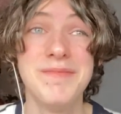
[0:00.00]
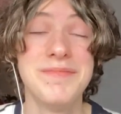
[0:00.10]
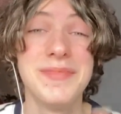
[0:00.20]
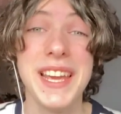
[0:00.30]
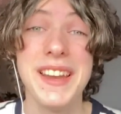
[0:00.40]

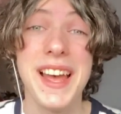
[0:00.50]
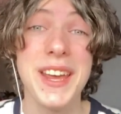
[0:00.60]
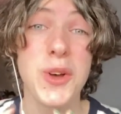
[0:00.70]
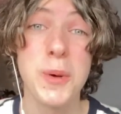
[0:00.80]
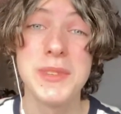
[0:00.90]
And I
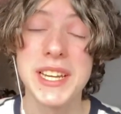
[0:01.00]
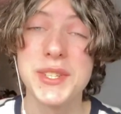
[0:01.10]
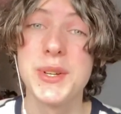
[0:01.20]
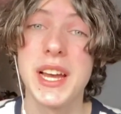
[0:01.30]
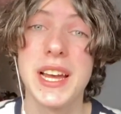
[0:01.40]
hope
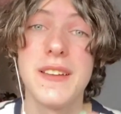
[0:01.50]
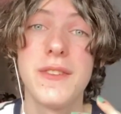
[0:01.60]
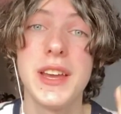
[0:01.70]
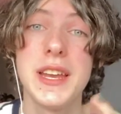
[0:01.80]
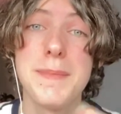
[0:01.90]
that you have
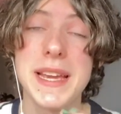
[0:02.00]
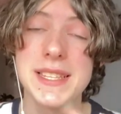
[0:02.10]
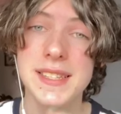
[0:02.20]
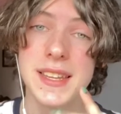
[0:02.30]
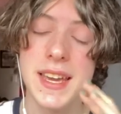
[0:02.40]
an
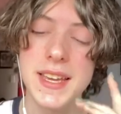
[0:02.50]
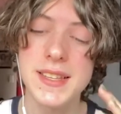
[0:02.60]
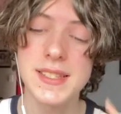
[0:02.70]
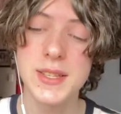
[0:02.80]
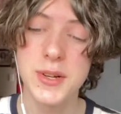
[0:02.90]
amazing day.
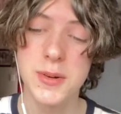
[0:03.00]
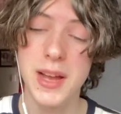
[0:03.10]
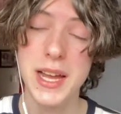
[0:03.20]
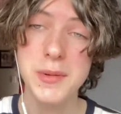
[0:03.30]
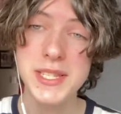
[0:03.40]
So
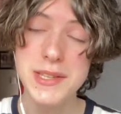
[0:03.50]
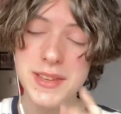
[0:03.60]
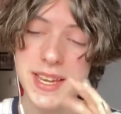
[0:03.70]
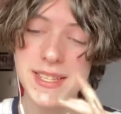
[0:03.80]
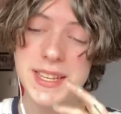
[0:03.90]
I will see you
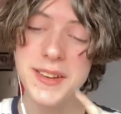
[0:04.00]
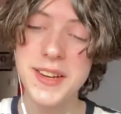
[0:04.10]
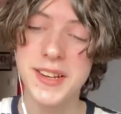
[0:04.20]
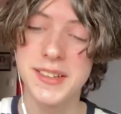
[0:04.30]
guys later.